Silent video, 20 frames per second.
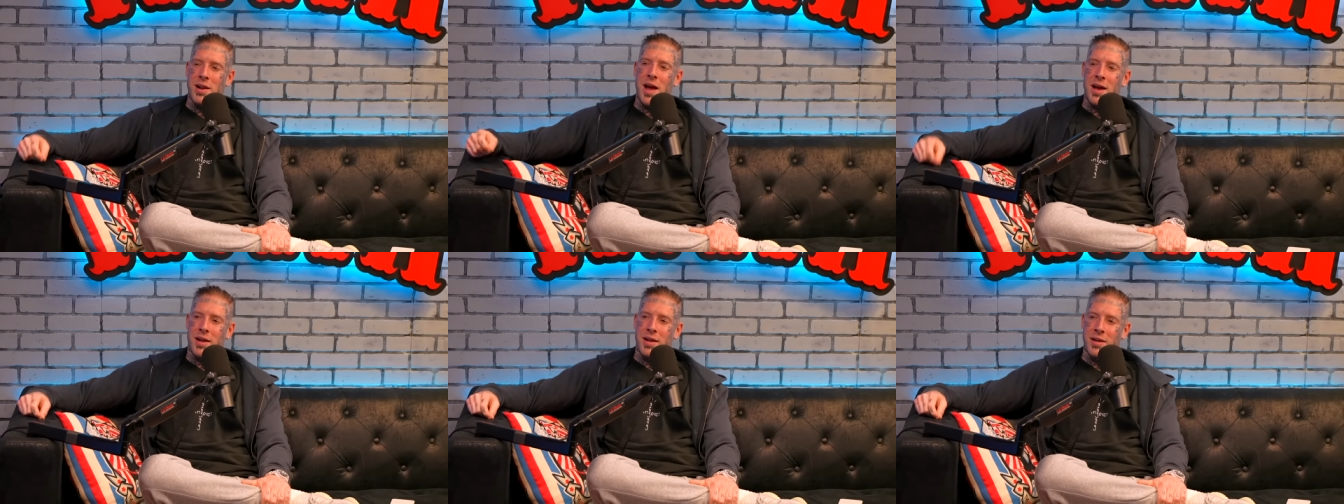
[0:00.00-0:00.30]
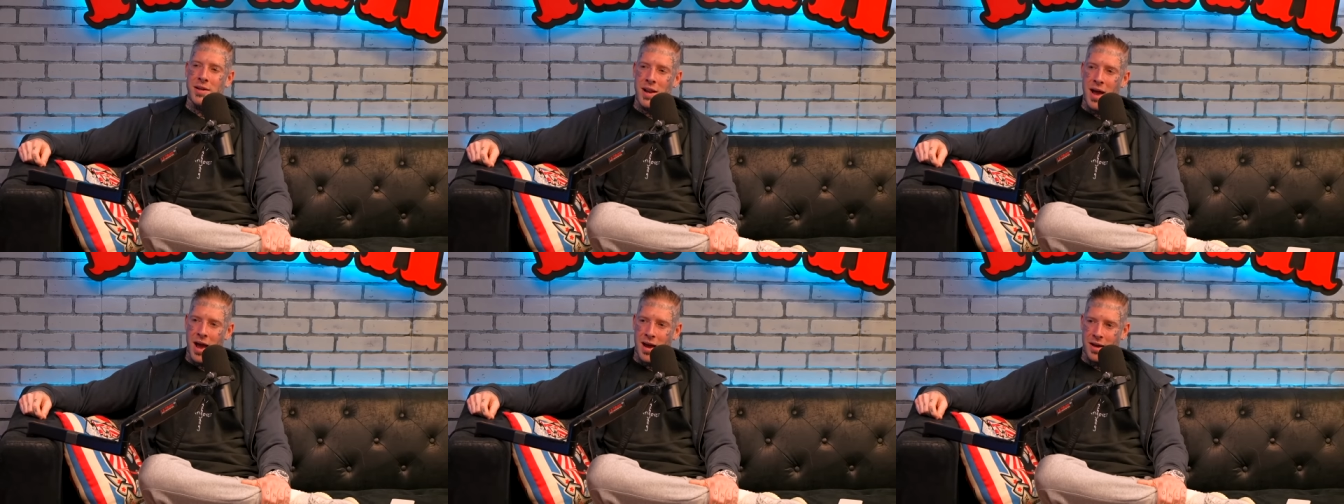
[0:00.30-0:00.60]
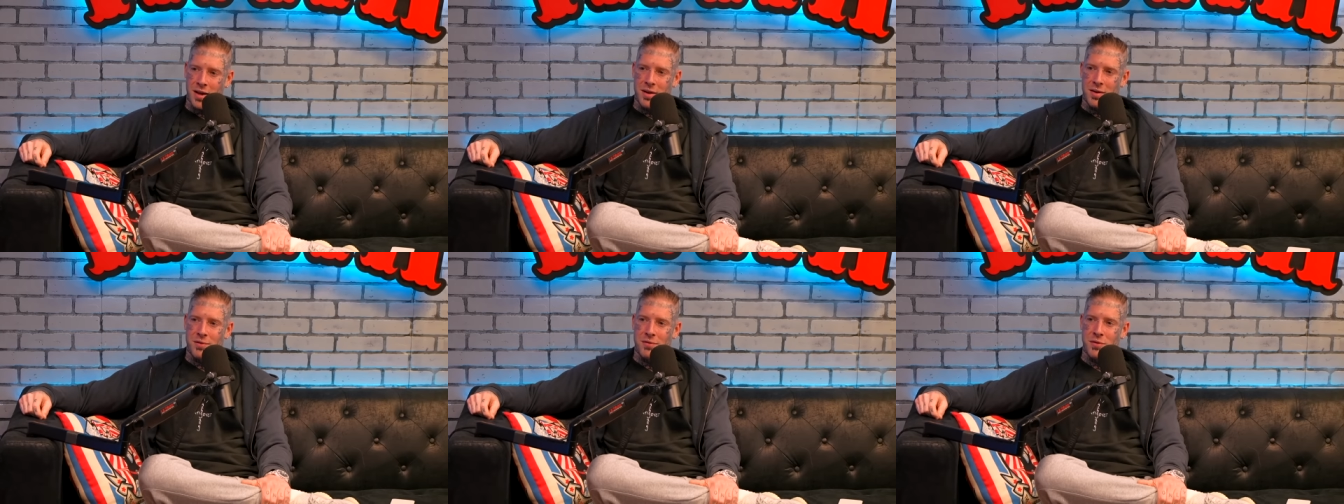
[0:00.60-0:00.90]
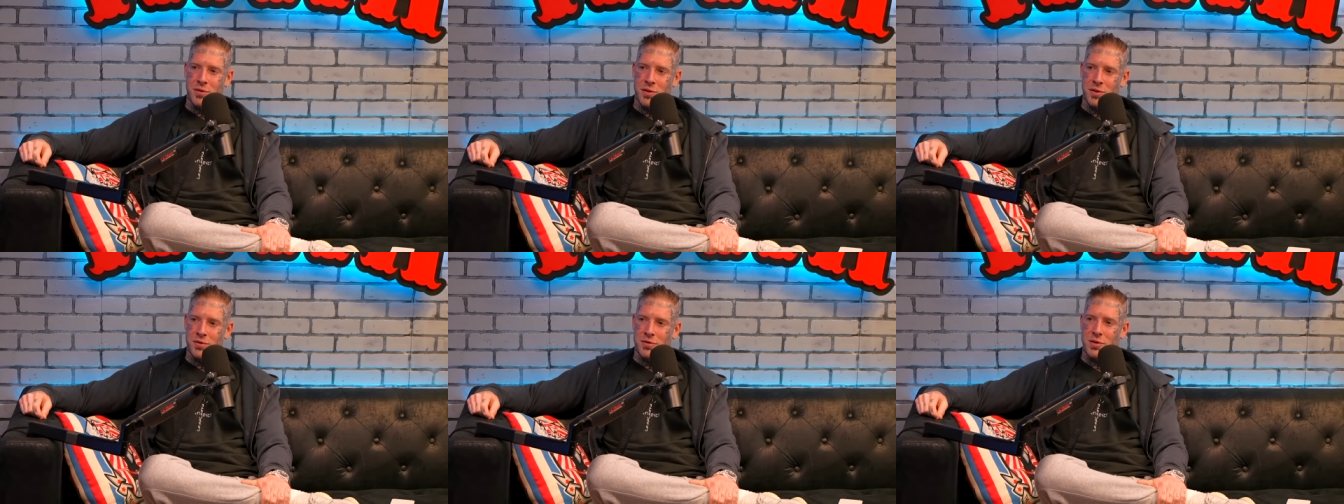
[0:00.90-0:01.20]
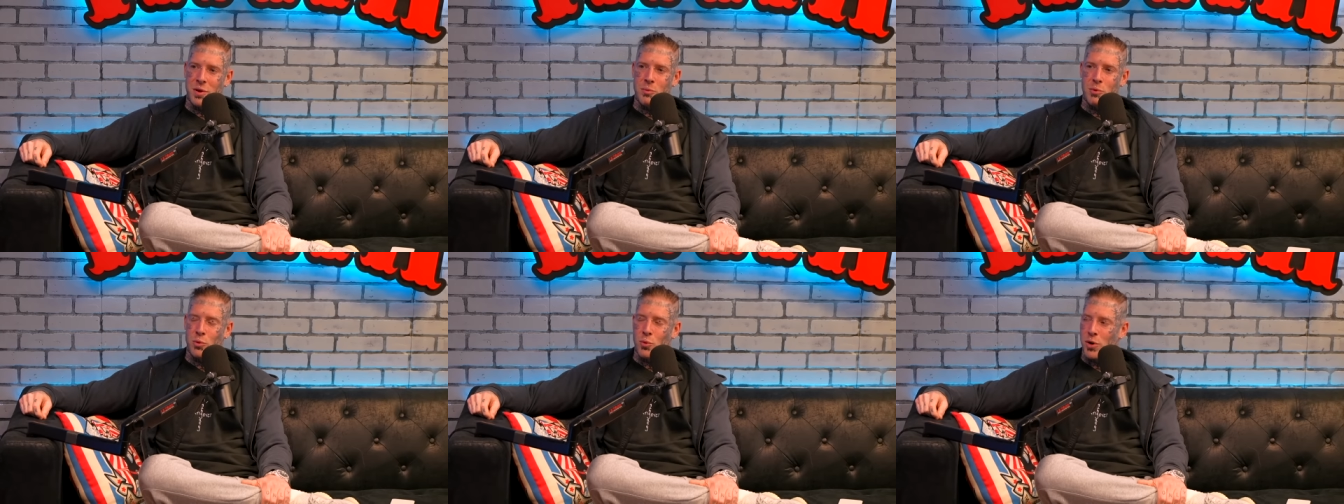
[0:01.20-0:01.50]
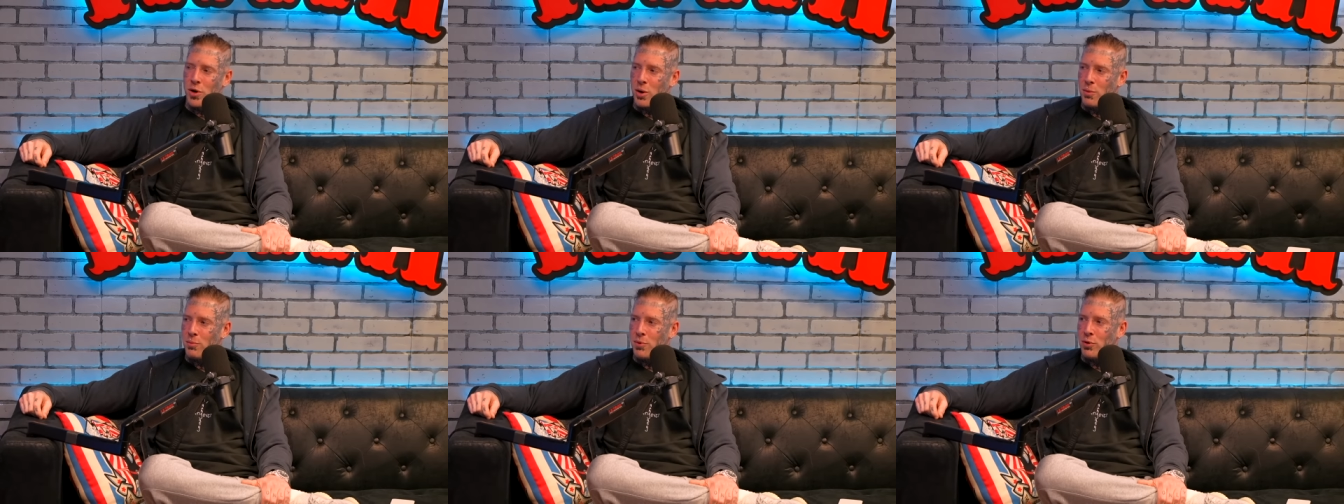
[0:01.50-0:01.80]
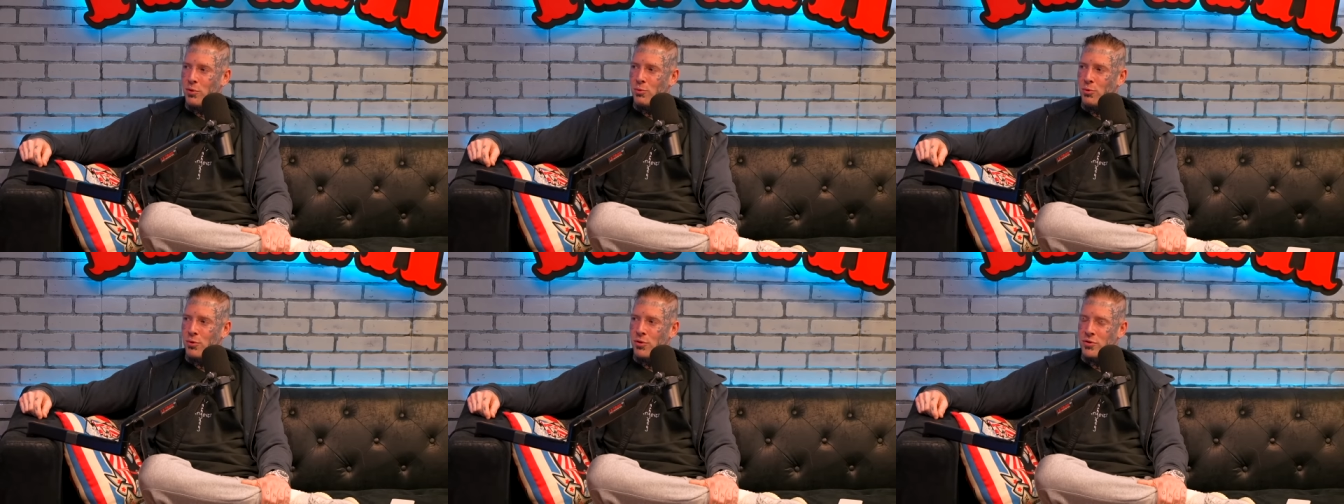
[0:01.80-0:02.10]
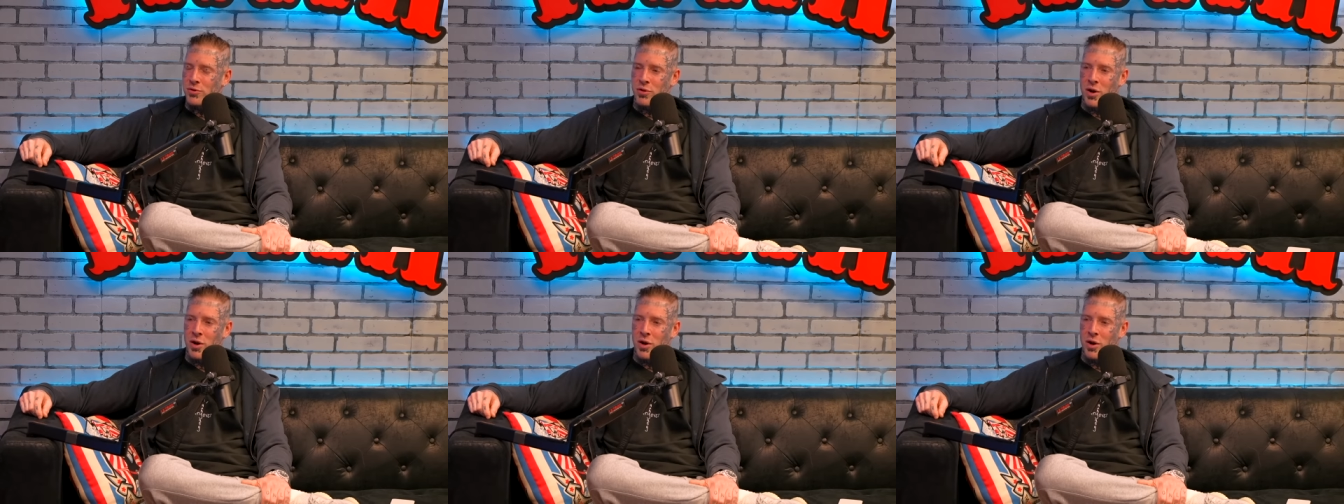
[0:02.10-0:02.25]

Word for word: neck and neck for this number one on Billboard.